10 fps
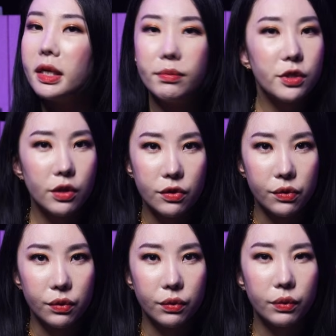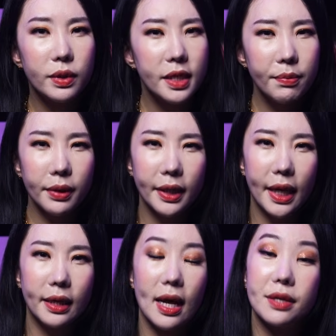Kim Chun-soo, who was
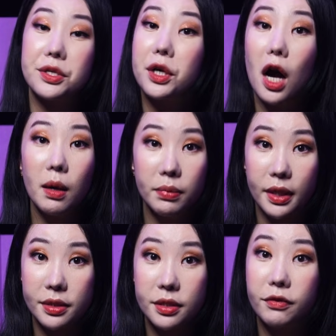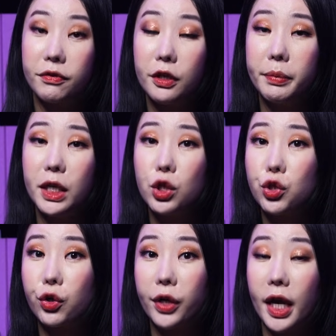implicated as an accomplice in the Philippine
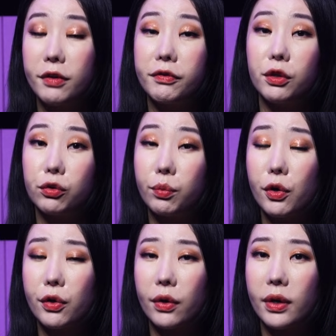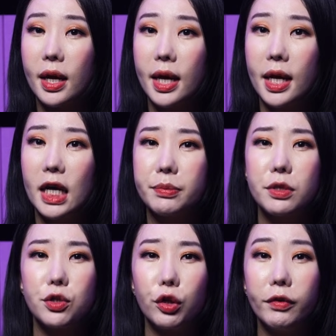sugarcane field murder, has been
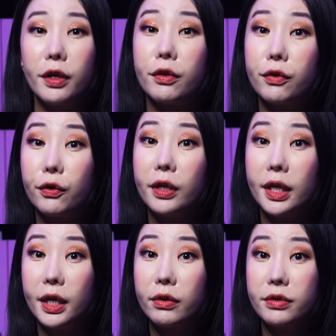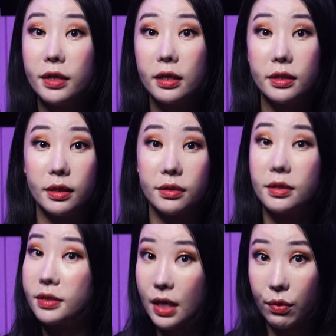serving a 30-year sentence
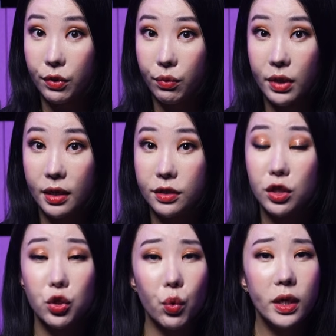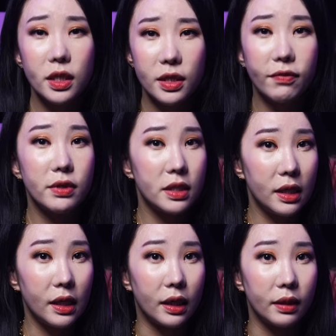in South Korea since
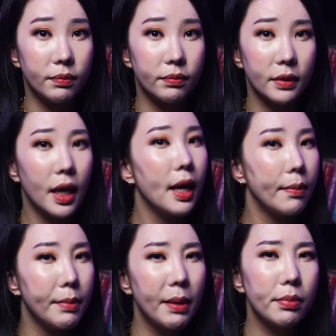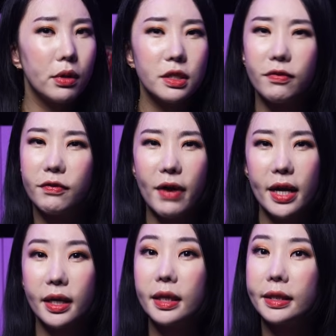2017, members of the
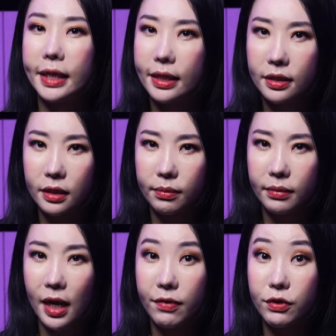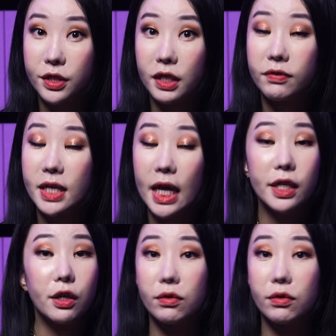Vatican Kingdom have received 10-year